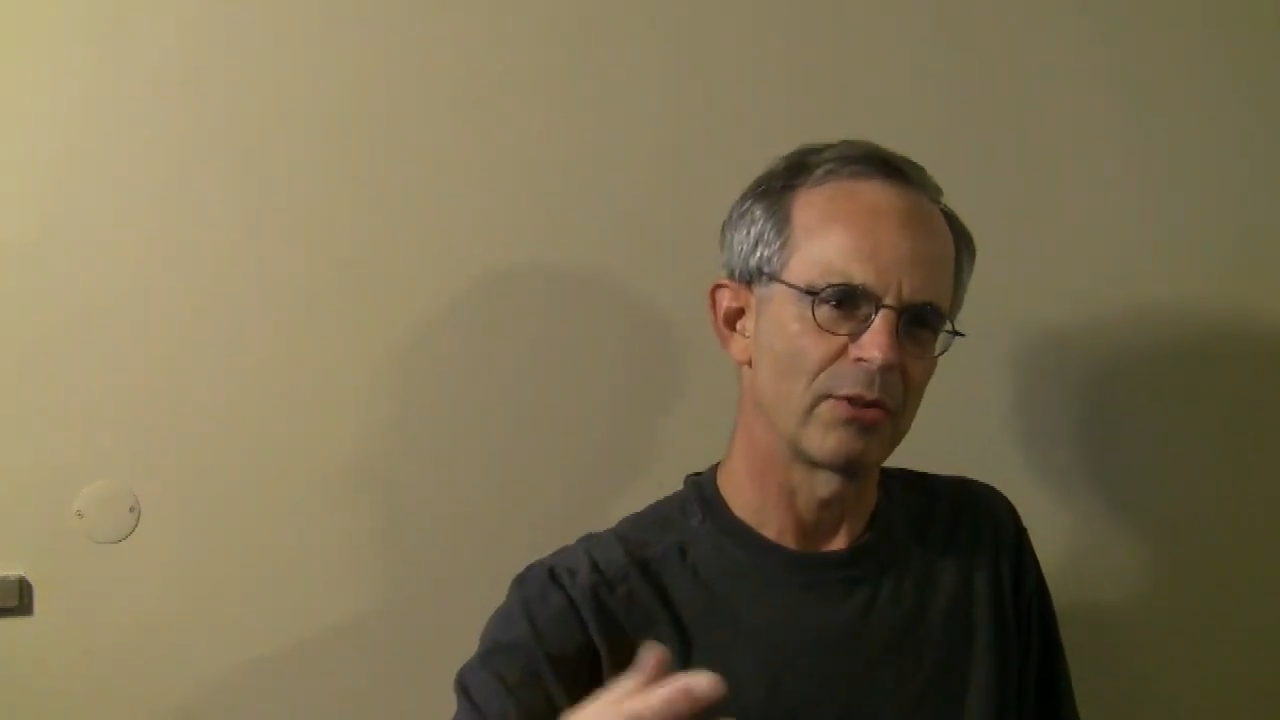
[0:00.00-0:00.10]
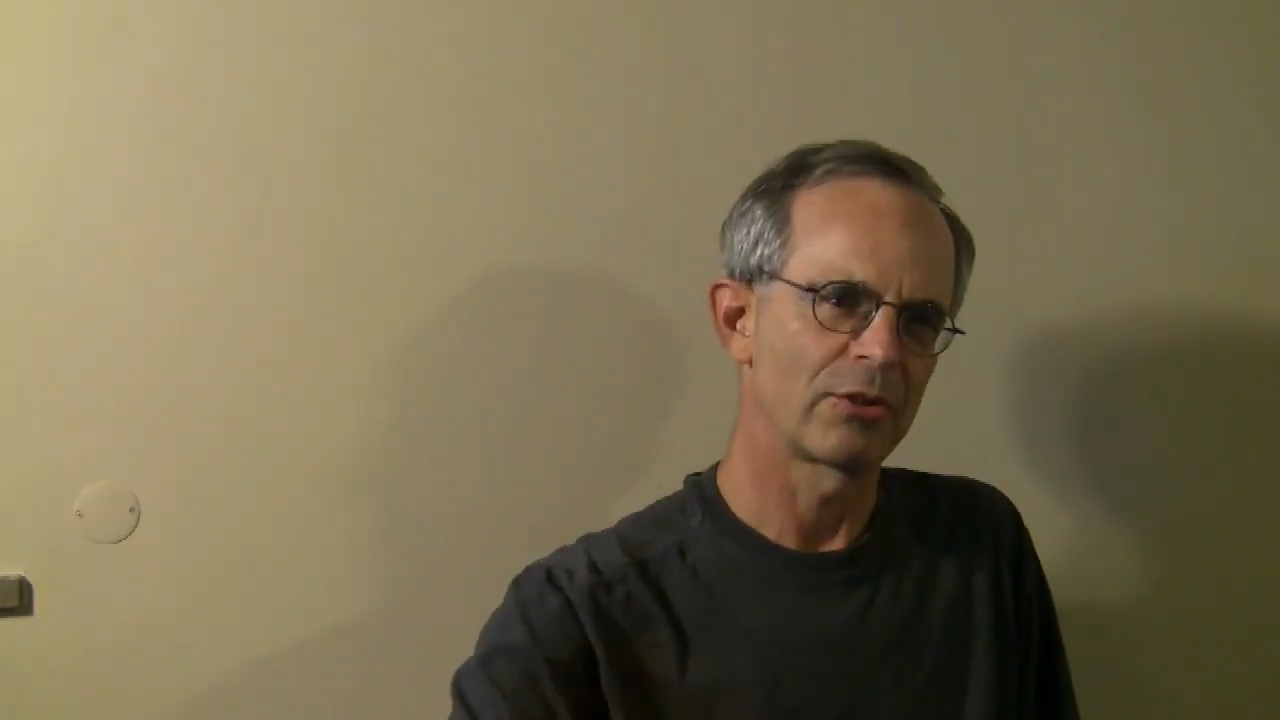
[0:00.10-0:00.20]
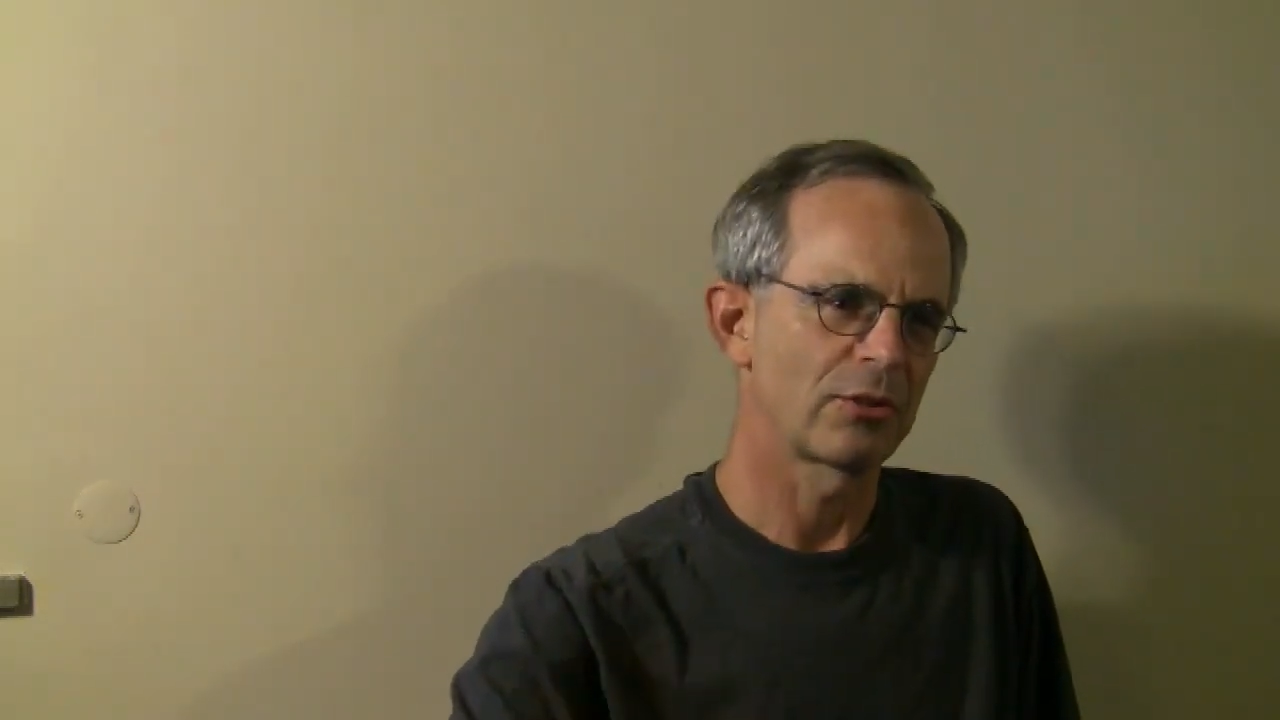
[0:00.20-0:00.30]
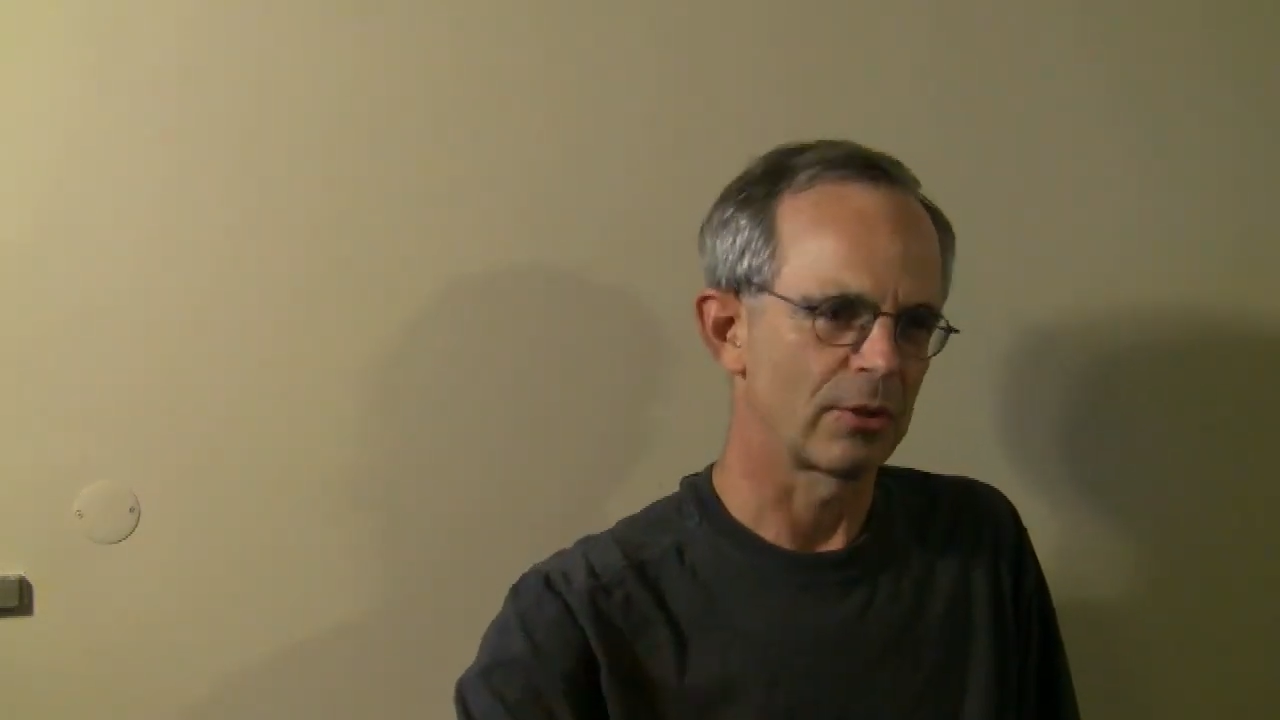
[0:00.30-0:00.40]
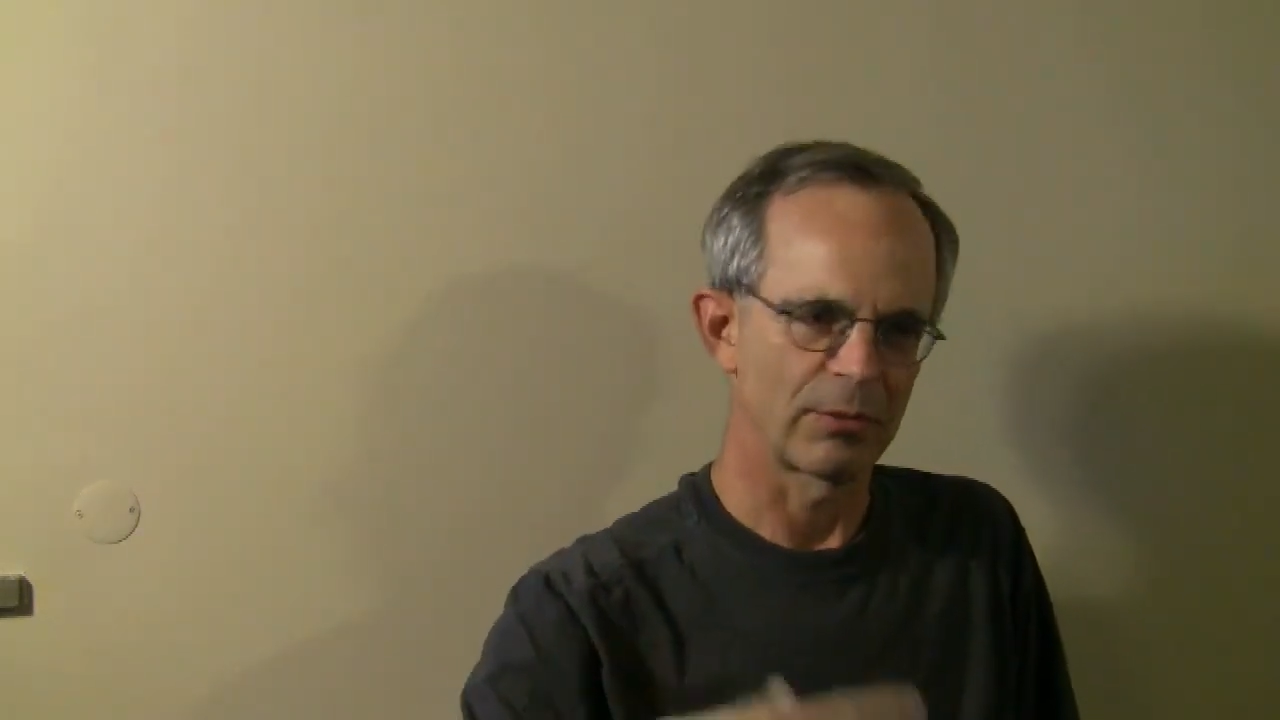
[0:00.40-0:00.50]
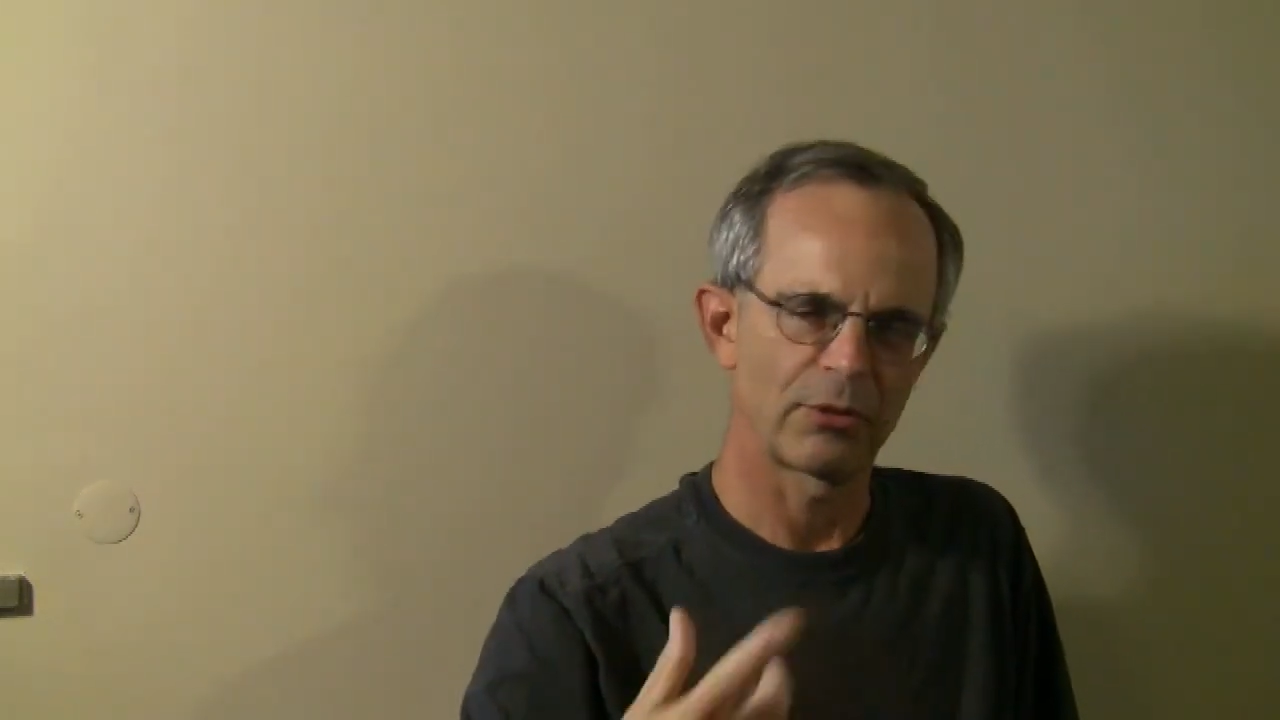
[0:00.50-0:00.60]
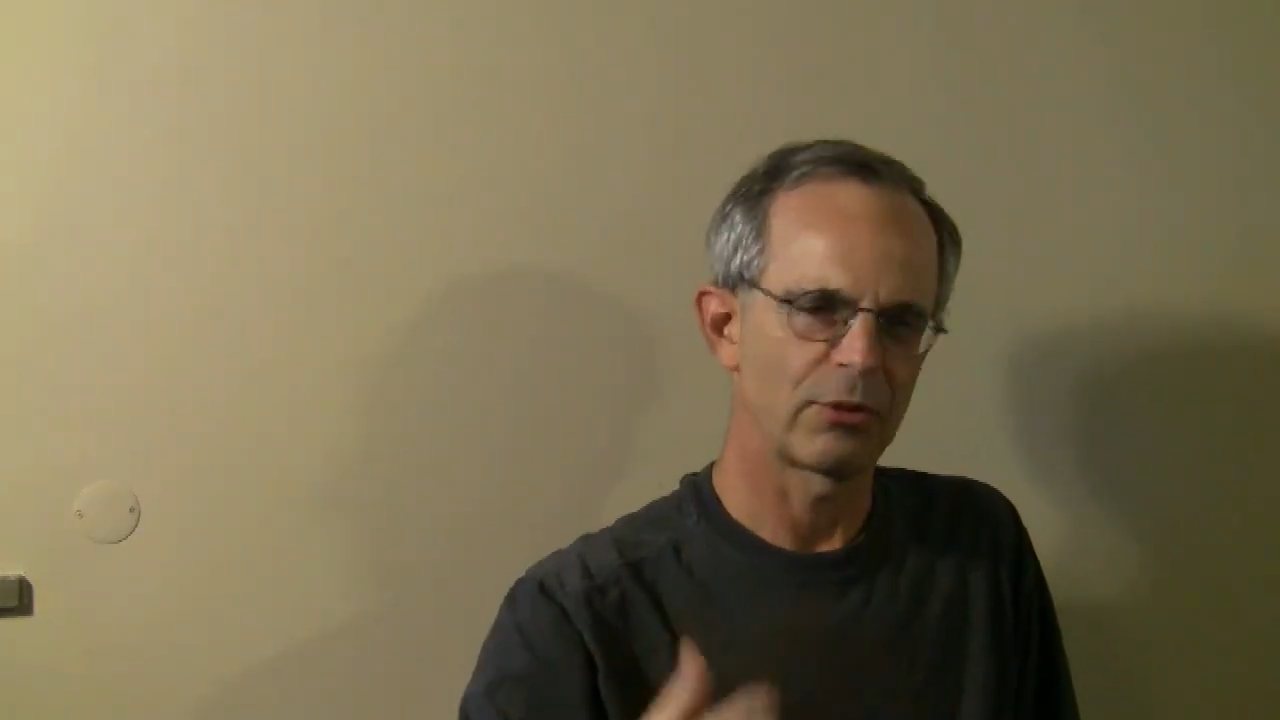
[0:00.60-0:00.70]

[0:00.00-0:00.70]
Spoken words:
was sort of